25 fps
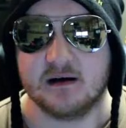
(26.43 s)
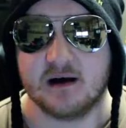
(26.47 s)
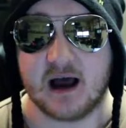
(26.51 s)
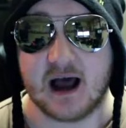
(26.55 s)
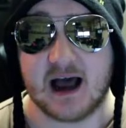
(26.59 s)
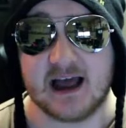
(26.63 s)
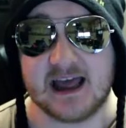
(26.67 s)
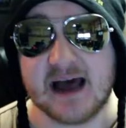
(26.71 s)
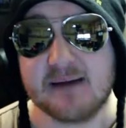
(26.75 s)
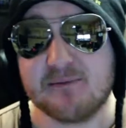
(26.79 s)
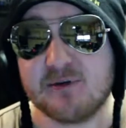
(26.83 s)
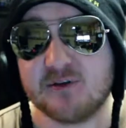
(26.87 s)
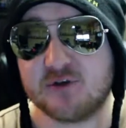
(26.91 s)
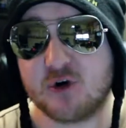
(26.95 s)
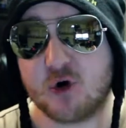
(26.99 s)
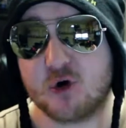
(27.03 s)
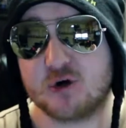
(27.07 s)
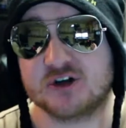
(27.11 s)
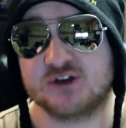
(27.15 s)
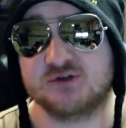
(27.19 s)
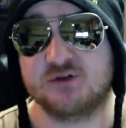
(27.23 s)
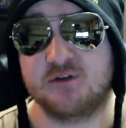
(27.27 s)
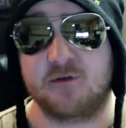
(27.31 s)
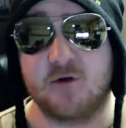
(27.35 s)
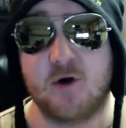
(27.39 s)
I am of
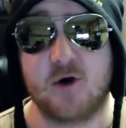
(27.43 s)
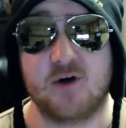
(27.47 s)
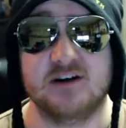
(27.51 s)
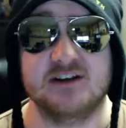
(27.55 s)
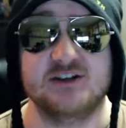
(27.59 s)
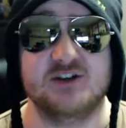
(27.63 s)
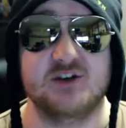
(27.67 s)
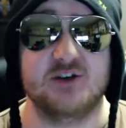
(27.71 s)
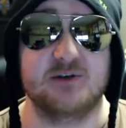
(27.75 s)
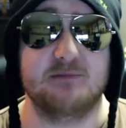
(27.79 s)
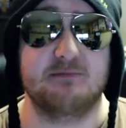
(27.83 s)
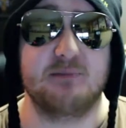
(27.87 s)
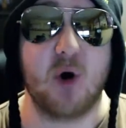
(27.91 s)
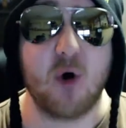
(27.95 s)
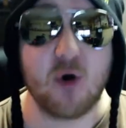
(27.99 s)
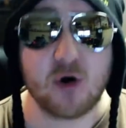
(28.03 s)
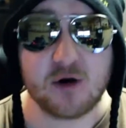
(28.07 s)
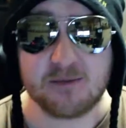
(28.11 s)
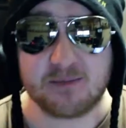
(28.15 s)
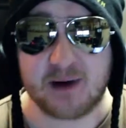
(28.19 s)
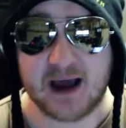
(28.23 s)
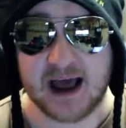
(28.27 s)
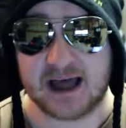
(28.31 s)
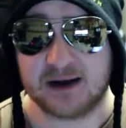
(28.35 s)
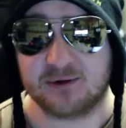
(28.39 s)
course referring to the
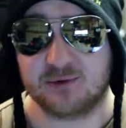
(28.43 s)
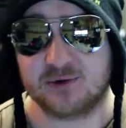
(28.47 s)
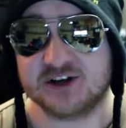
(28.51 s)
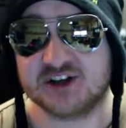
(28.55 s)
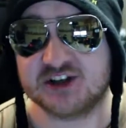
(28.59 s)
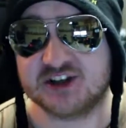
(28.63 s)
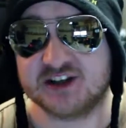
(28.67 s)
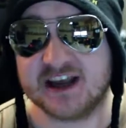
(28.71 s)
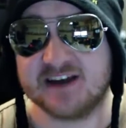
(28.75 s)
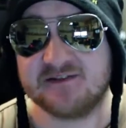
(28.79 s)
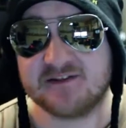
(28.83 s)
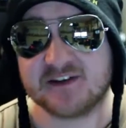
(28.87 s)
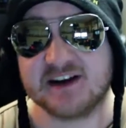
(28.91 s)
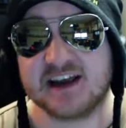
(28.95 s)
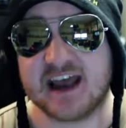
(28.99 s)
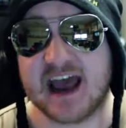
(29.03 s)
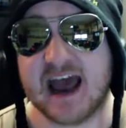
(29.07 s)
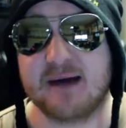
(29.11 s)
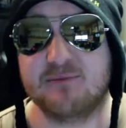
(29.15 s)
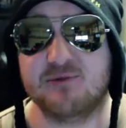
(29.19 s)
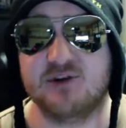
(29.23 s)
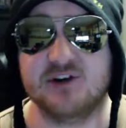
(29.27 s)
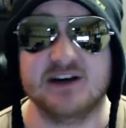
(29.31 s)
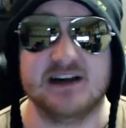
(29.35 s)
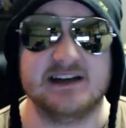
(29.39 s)
porn ban which David
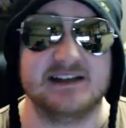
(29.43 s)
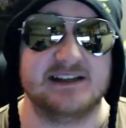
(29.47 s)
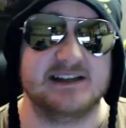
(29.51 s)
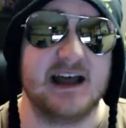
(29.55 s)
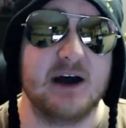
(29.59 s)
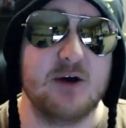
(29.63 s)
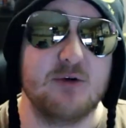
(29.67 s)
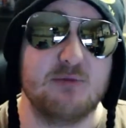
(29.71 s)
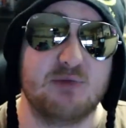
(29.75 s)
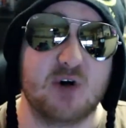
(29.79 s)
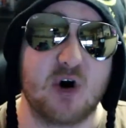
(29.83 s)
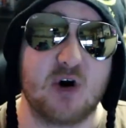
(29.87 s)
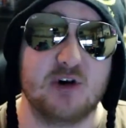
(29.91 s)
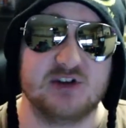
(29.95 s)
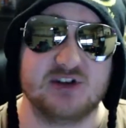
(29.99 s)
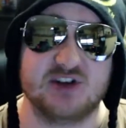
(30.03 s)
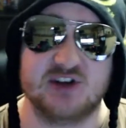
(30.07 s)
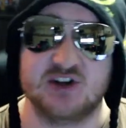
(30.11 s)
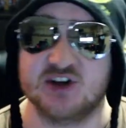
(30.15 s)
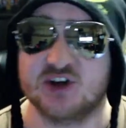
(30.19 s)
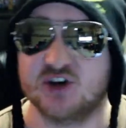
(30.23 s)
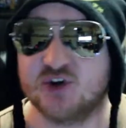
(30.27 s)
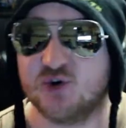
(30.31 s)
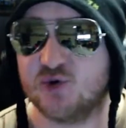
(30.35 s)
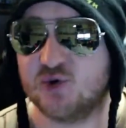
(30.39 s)
Cameron has now brought to
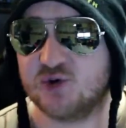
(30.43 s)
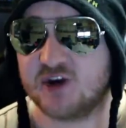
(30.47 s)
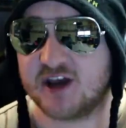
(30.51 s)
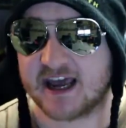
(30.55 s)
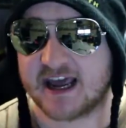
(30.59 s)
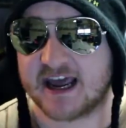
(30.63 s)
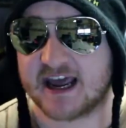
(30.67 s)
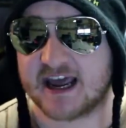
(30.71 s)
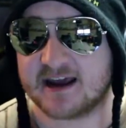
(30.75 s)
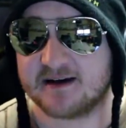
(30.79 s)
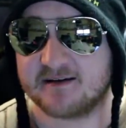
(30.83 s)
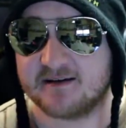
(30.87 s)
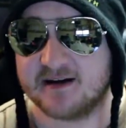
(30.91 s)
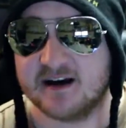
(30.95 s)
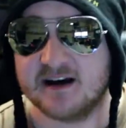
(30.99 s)
the UK.